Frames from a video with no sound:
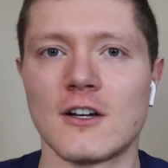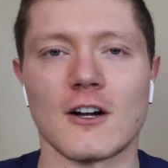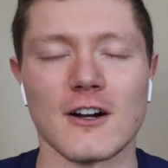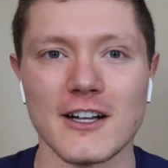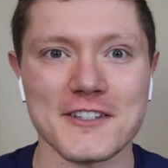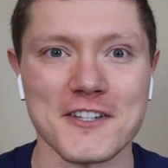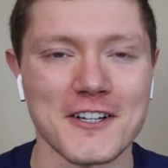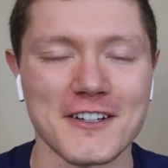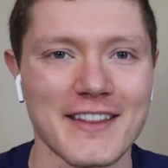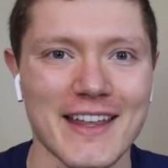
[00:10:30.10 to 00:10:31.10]
All right,
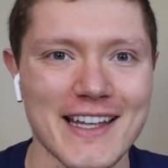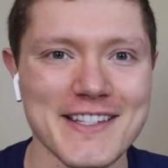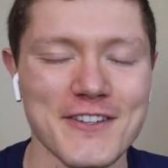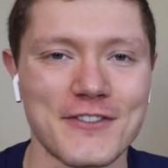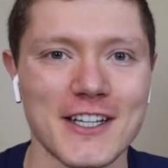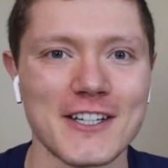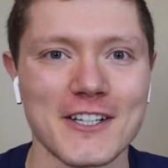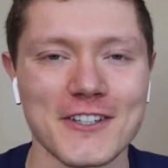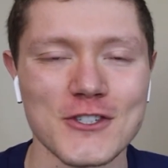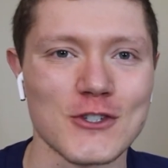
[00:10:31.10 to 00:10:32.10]
so that's the
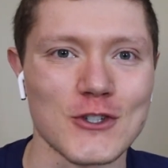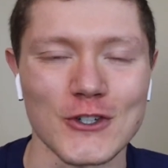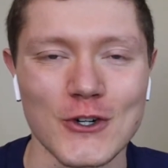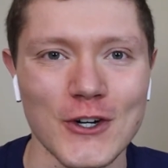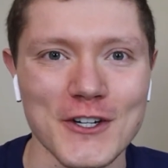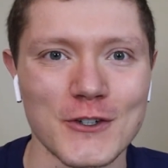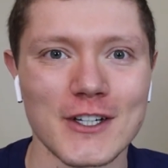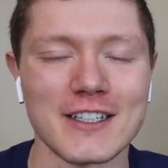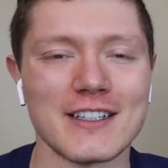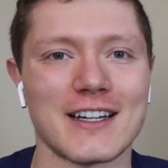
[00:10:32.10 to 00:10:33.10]
video. This is a little quick
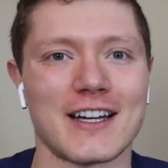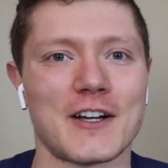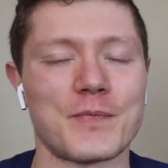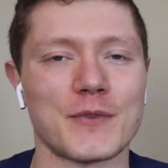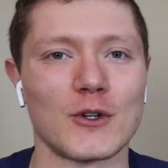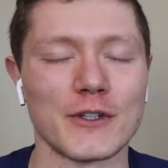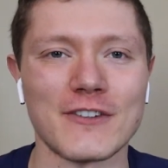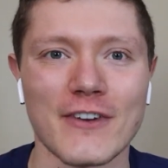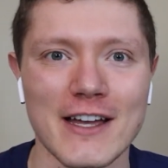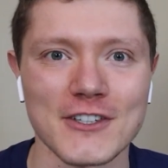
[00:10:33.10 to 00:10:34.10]
one. Only
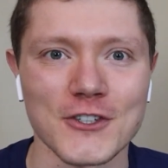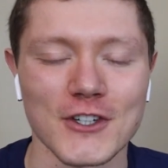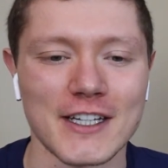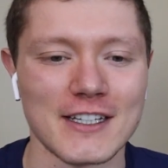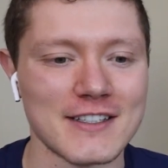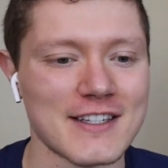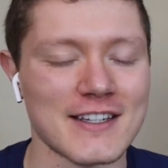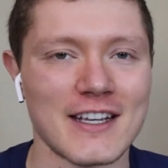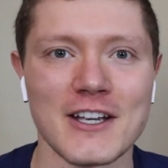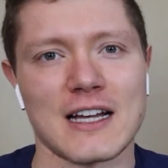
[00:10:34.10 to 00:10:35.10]
5
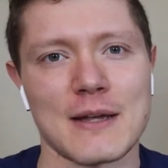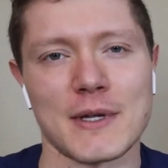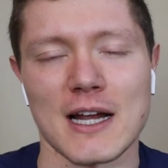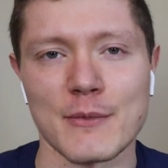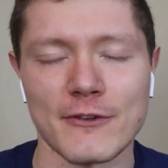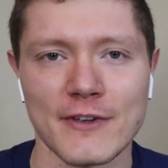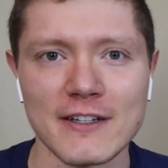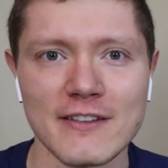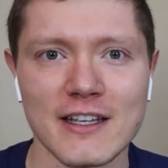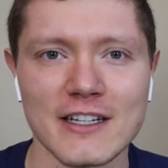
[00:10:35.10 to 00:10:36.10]
ingredients. I mean, I'm
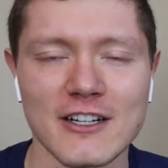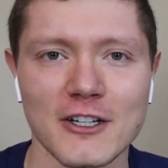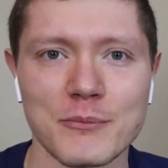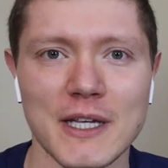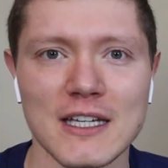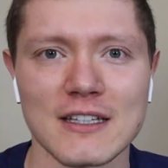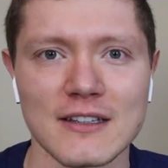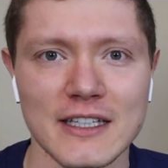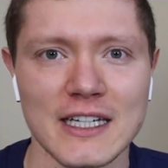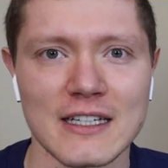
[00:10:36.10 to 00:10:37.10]
offended that he called
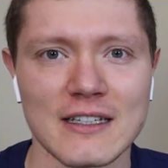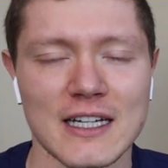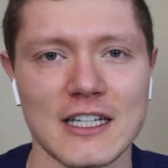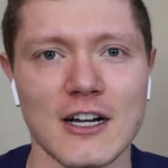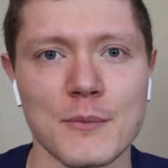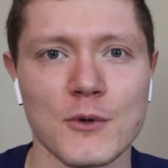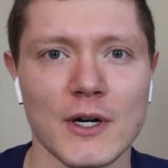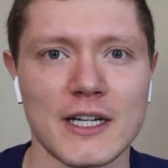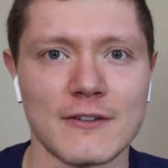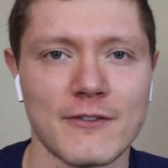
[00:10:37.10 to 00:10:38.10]
bacon lean and he
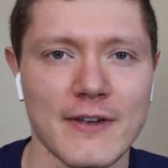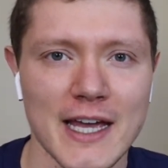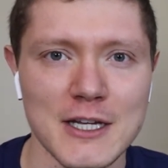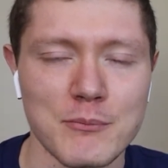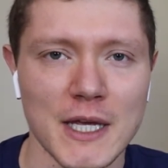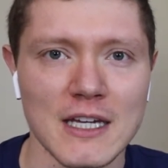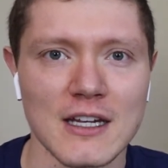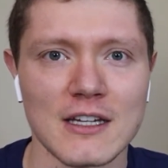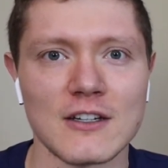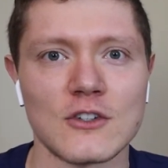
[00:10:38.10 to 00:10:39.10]
upgraded fatty
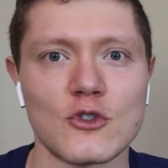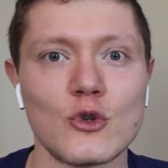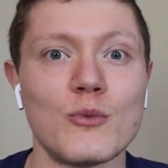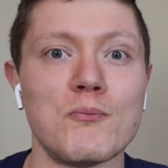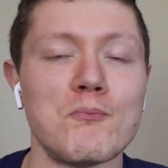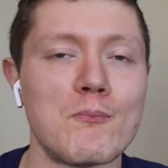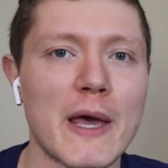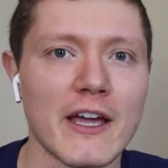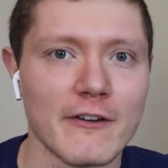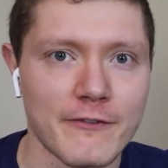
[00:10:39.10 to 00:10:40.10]
bacon to
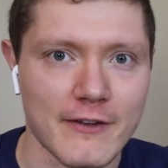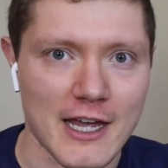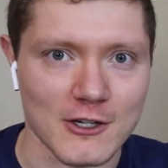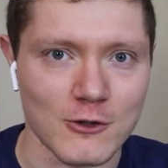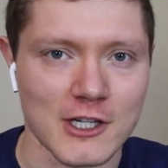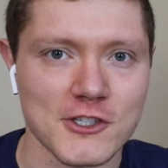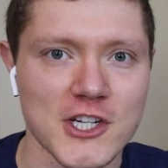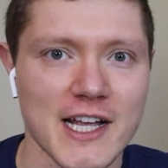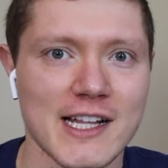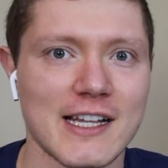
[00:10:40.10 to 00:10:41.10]
mega fat
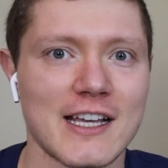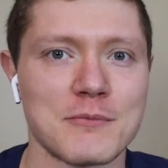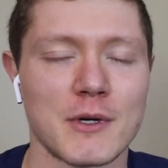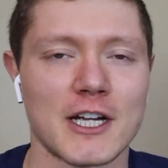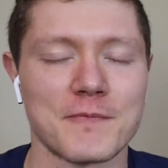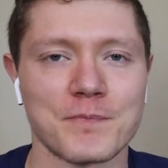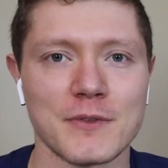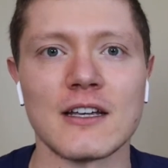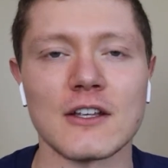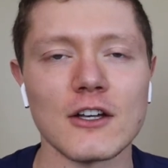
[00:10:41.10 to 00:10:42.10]
guanciale, but
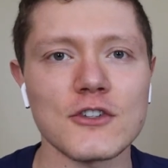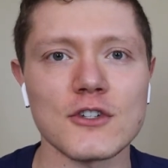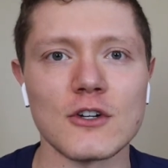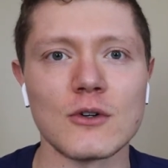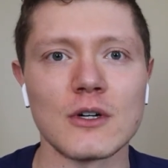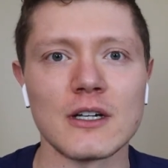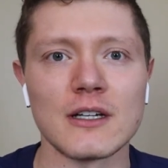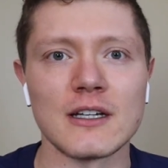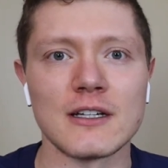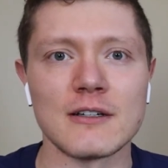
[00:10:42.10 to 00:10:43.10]
he also,
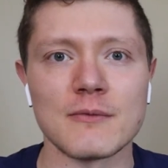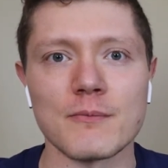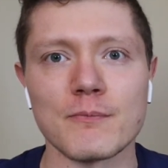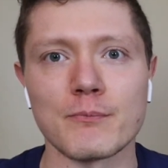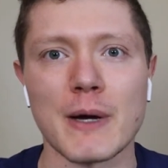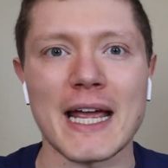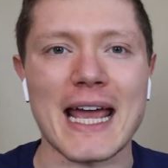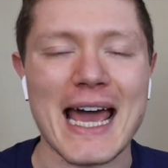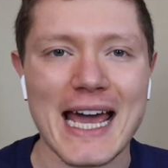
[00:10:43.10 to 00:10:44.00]
by